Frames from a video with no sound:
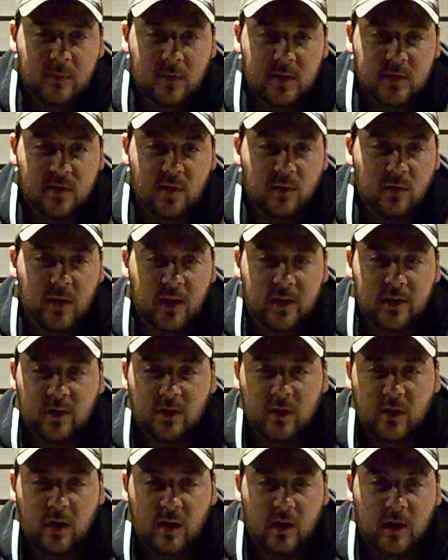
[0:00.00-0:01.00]
So like
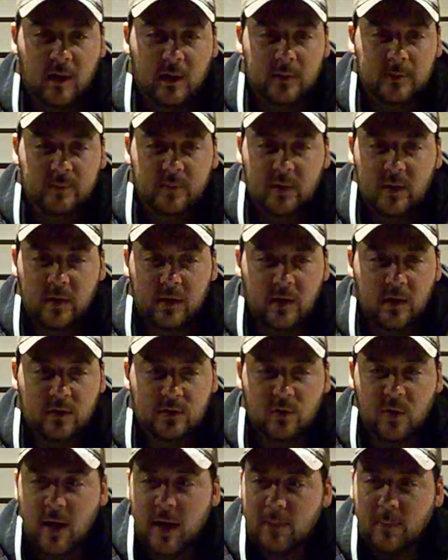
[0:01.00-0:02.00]
your
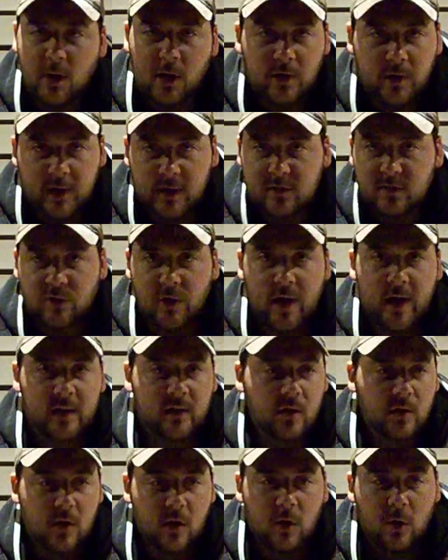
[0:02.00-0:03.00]
dry malt extract
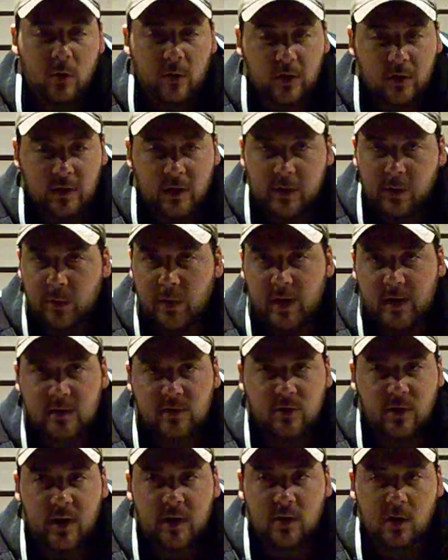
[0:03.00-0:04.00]
or your liquid
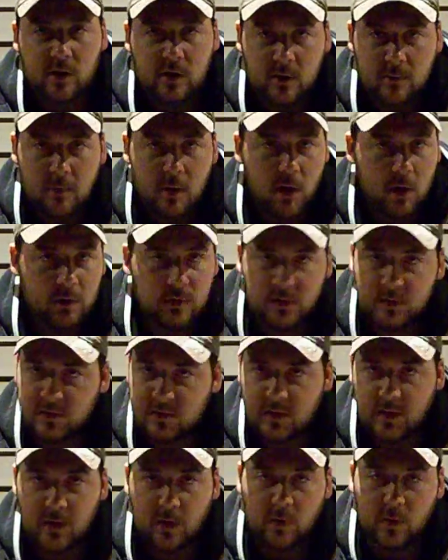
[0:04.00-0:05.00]
extract, all your malts,
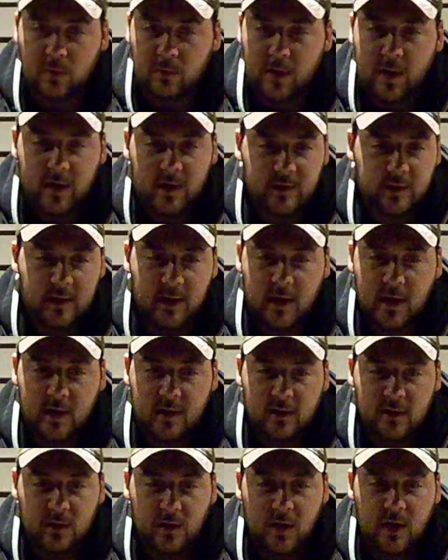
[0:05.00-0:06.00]
they go in right at the
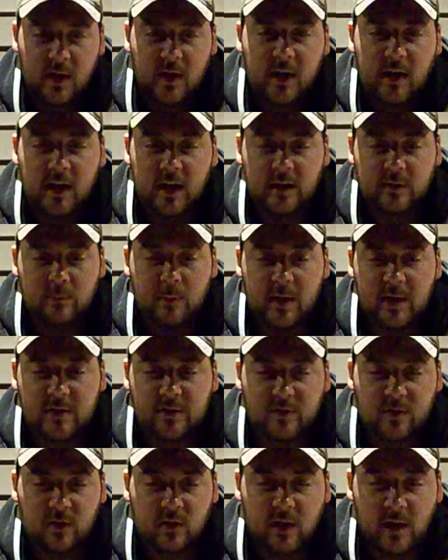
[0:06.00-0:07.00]
end. It makes
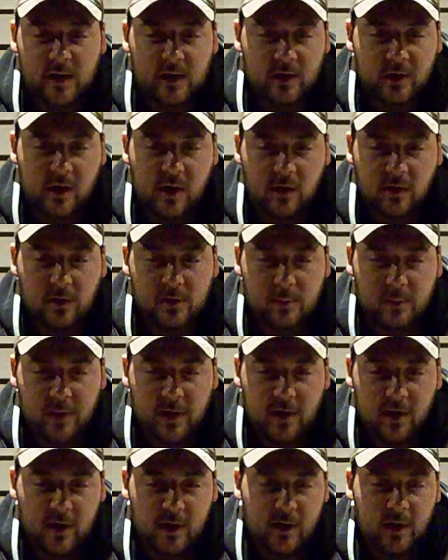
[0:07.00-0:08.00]
for a lighter colored
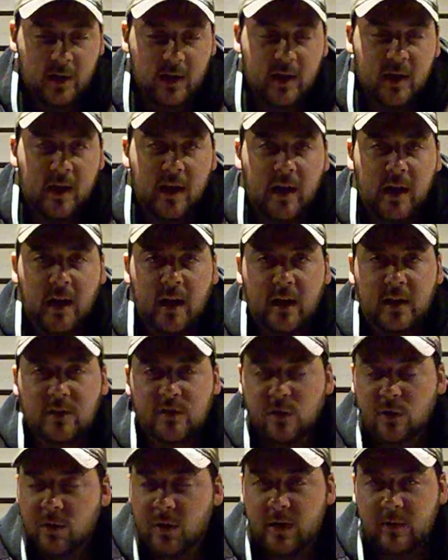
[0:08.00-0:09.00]
beer, and you
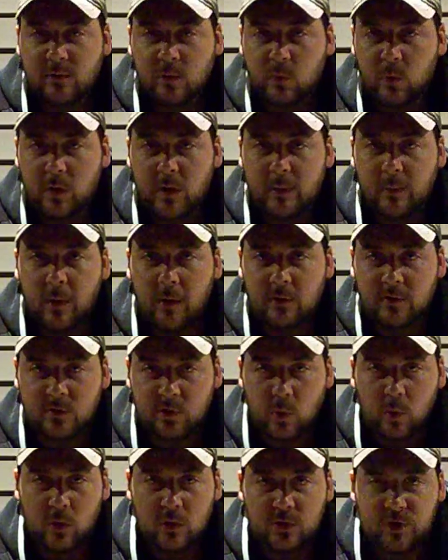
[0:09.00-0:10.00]
don't have to worry about
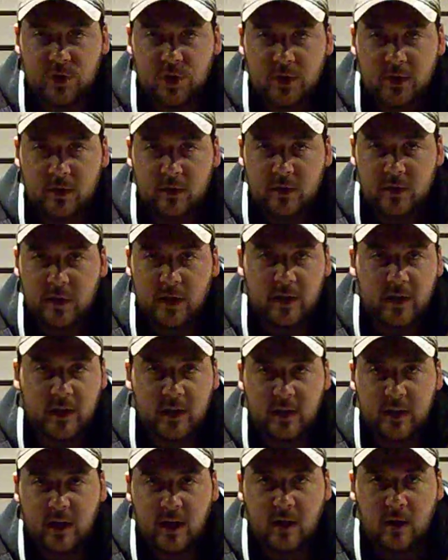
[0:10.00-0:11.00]
scorching, getting
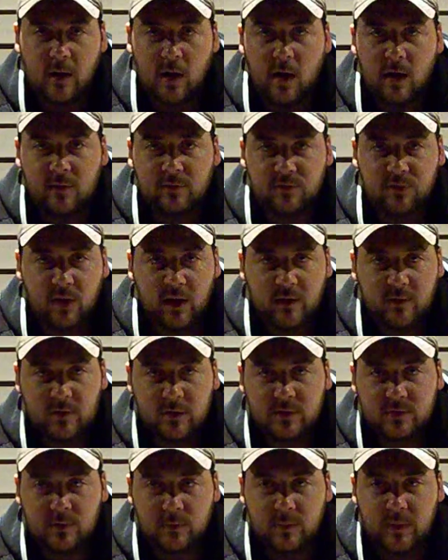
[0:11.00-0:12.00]
any kind of off
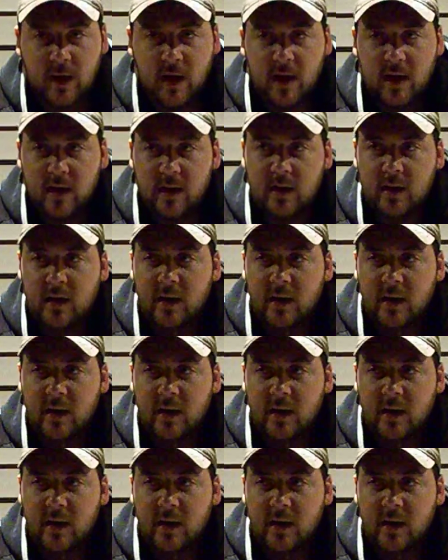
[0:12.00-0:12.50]
flavors from that.